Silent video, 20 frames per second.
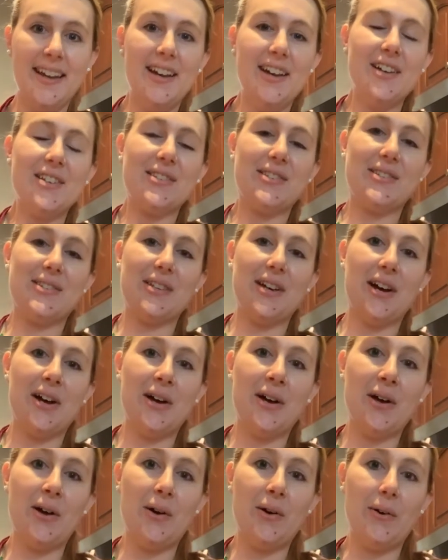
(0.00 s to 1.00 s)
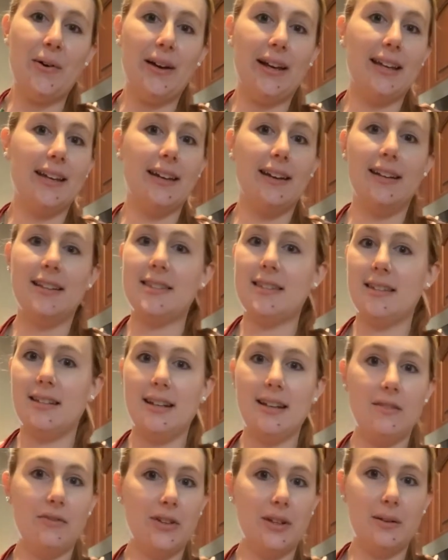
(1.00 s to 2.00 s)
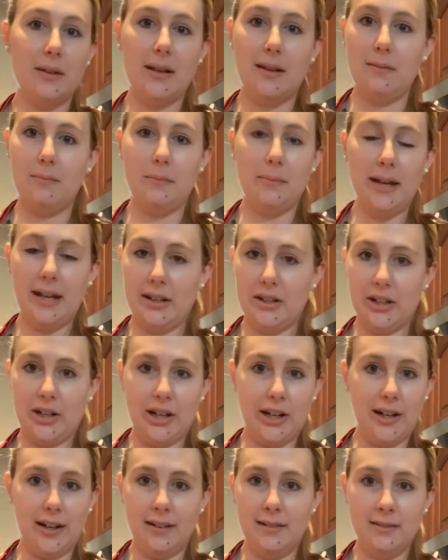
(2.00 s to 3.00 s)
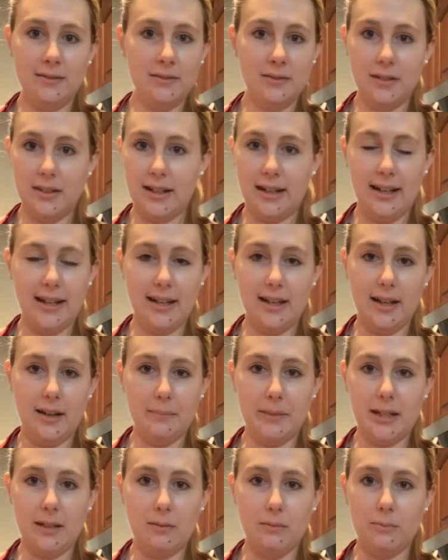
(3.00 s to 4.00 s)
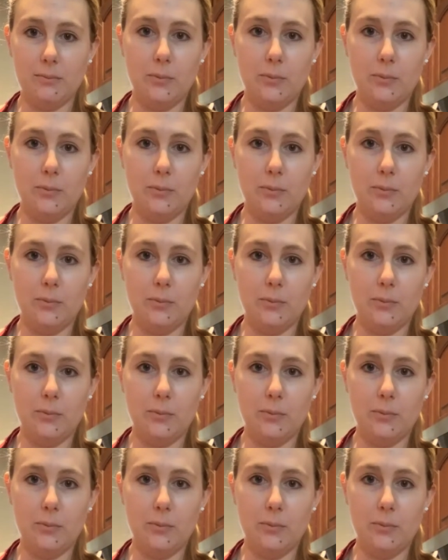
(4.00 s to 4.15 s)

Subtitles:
So it's an even better, I mean,